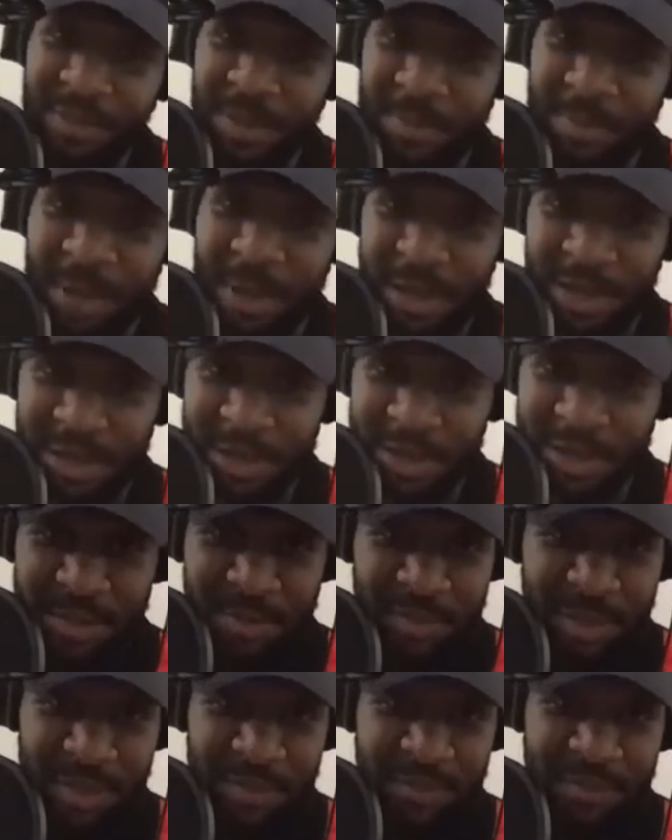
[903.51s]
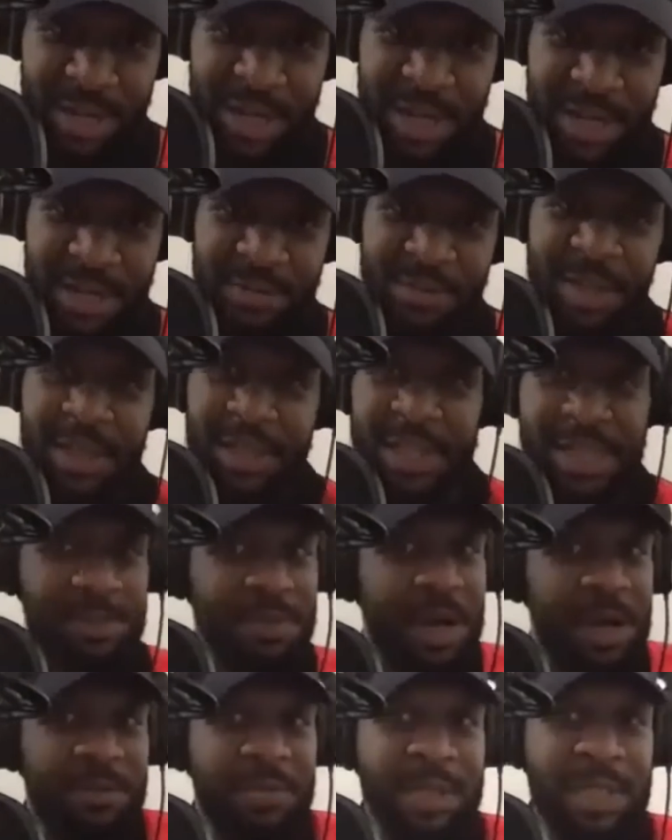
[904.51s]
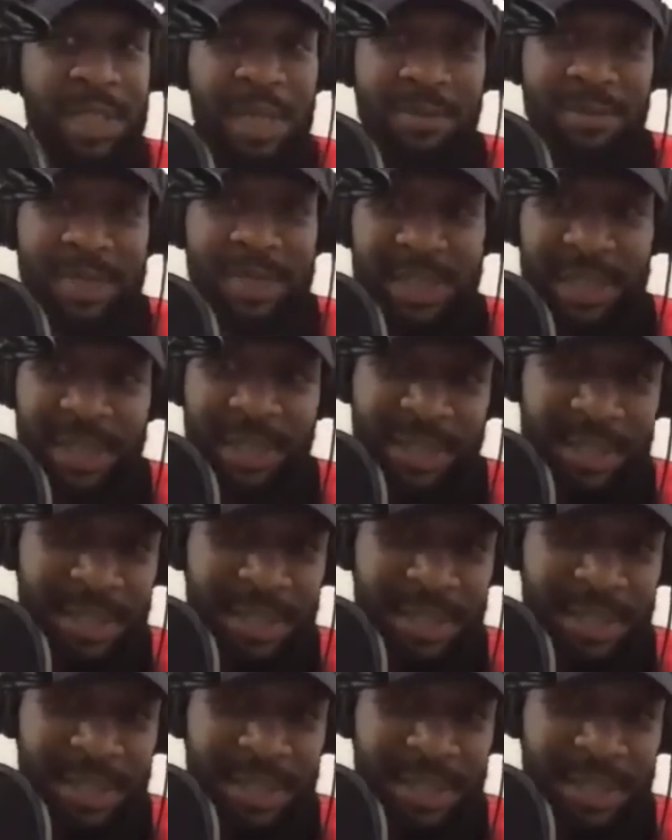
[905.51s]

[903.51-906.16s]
up 125. That's why we never seen